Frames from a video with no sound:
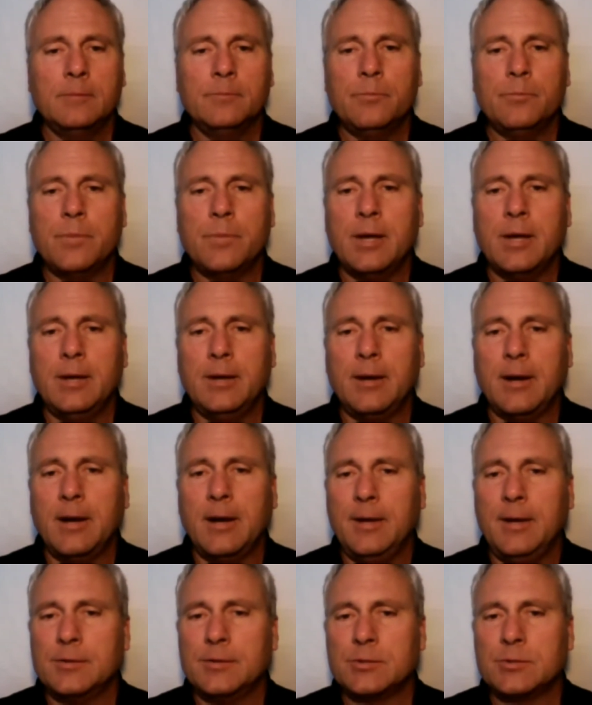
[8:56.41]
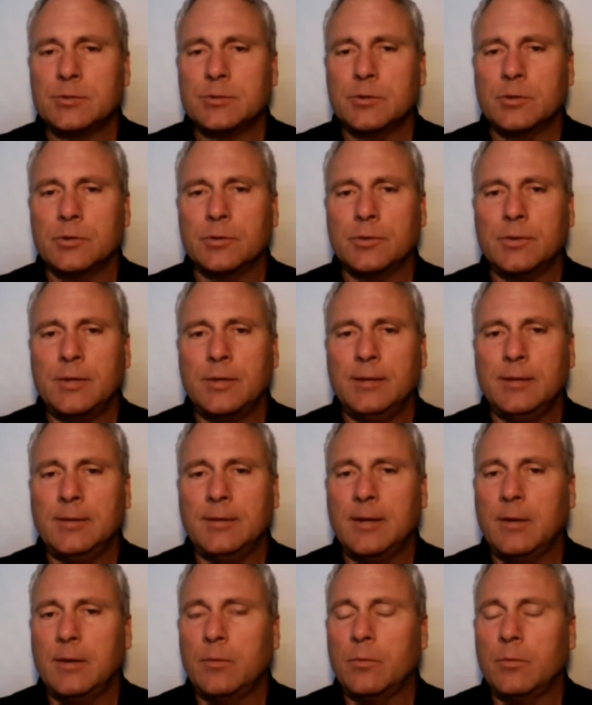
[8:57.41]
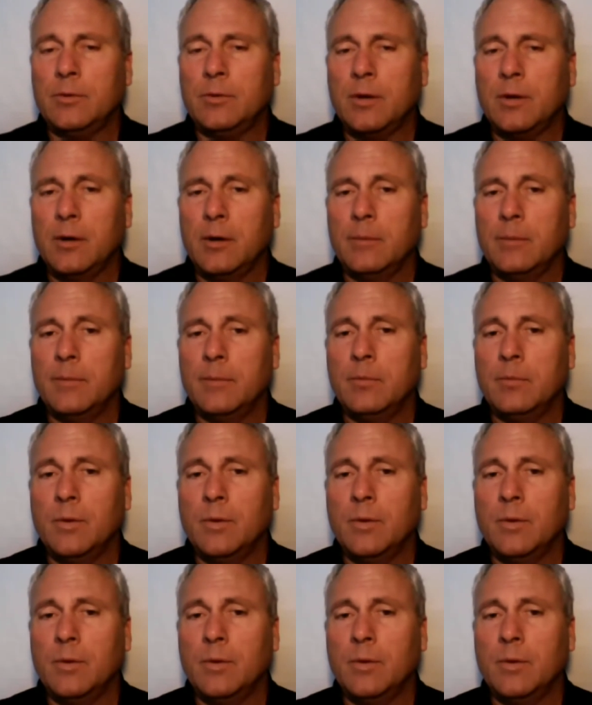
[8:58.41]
but I assert that that retirement